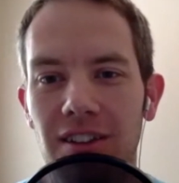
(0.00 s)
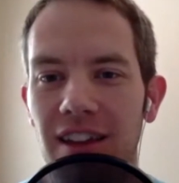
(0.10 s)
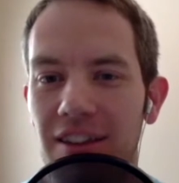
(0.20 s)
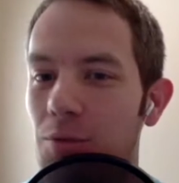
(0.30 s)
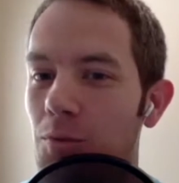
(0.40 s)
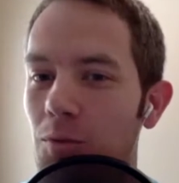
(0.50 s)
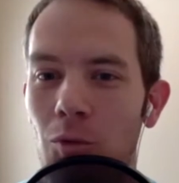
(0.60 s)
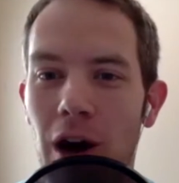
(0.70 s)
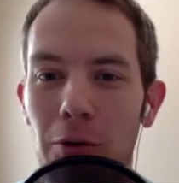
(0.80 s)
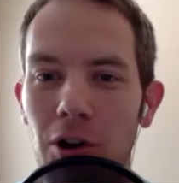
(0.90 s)
And that's
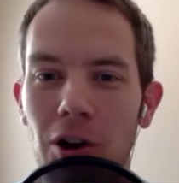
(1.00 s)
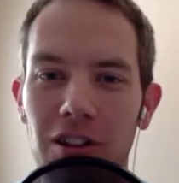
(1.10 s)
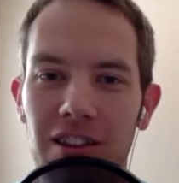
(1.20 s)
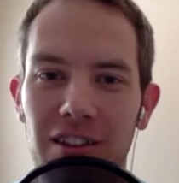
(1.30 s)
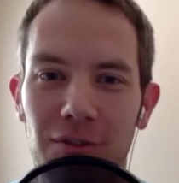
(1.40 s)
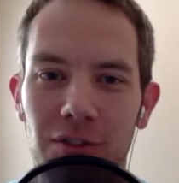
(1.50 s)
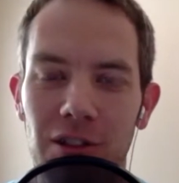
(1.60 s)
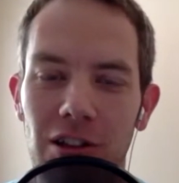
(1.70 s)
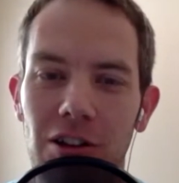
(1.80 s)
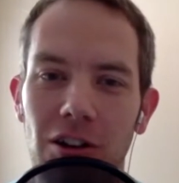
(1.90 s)
why we're all in this for the
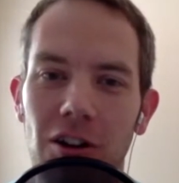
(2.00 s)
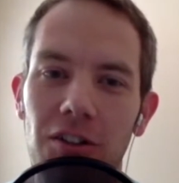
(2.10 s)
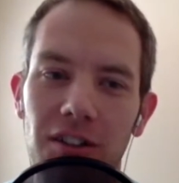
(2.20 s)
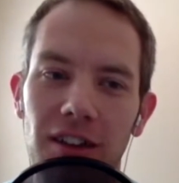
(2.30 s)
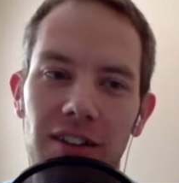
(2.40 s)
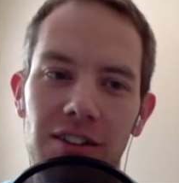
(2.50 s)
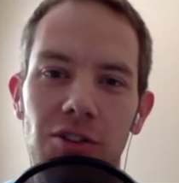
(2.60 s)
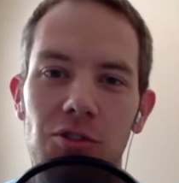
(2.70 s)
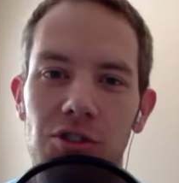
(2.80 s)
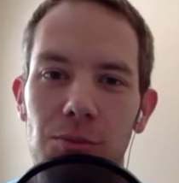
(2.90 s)
long haul, is the
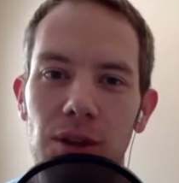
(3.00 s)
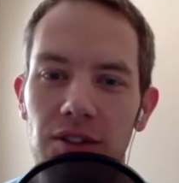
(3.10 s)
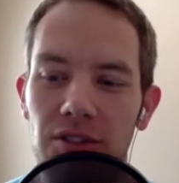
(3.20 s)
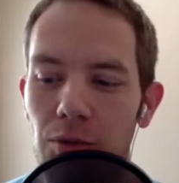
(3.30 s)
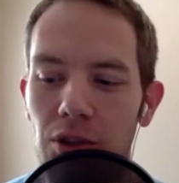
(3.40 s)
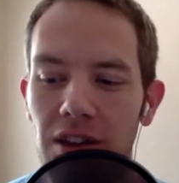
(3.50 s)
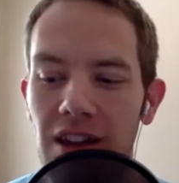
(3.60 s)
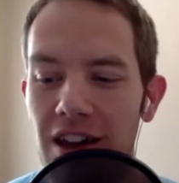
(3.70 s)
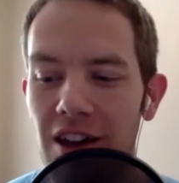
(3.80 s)
execution piece. So really,